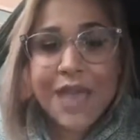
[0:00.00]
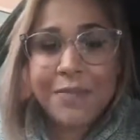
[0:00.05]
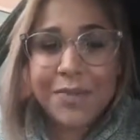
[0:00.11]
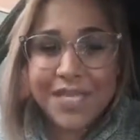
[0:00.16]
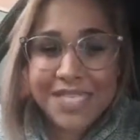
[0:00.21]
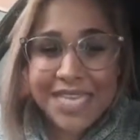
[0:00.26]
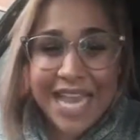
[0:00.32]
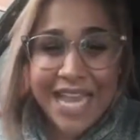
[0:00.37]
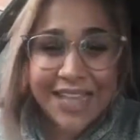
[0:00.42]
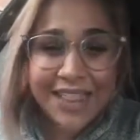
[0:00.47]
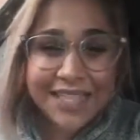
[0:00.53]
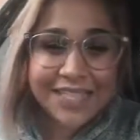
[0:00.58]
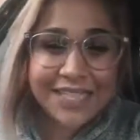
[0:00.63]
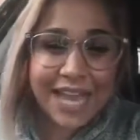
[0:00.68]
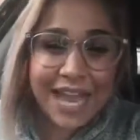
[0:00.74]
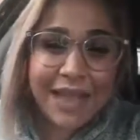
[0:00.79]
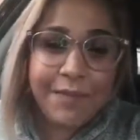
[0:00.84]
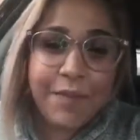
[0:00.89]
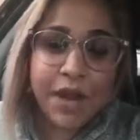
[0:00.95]
but take the
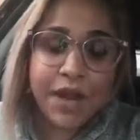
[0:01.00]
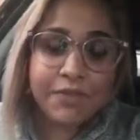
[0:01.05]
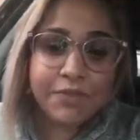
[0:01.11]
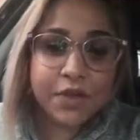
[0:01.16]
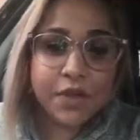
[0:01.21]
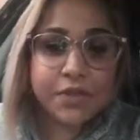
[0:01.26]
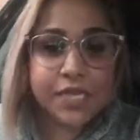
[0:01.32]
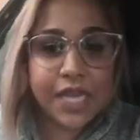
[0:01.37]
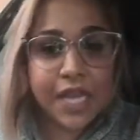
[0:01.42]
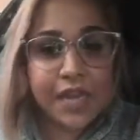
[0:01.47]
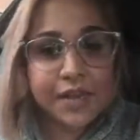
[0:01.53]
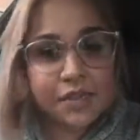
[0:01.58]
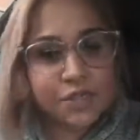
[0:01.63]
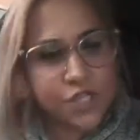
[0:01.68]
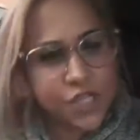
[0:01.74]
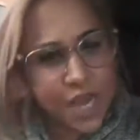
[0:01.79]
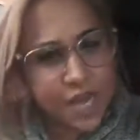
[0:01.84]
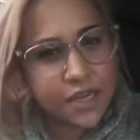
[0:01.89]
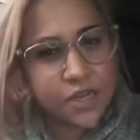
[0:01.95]
time out of your day to
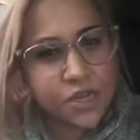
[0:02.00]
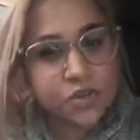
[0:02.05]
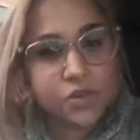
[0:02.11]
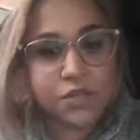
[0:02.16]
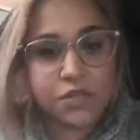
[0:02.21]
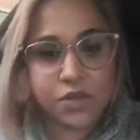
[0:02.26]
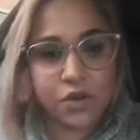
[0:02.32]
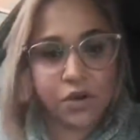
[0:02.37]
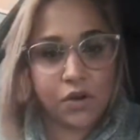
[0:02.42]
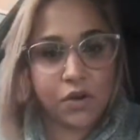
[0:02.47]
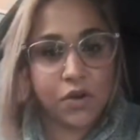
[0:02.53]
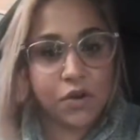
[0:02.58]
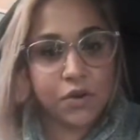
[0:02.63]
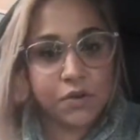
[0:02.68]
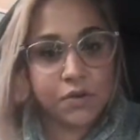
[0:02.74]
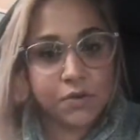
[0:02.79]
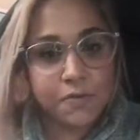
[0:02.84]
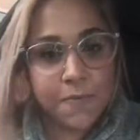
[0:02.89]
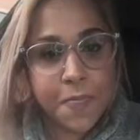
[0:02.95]
check your
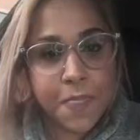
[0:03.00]
circle,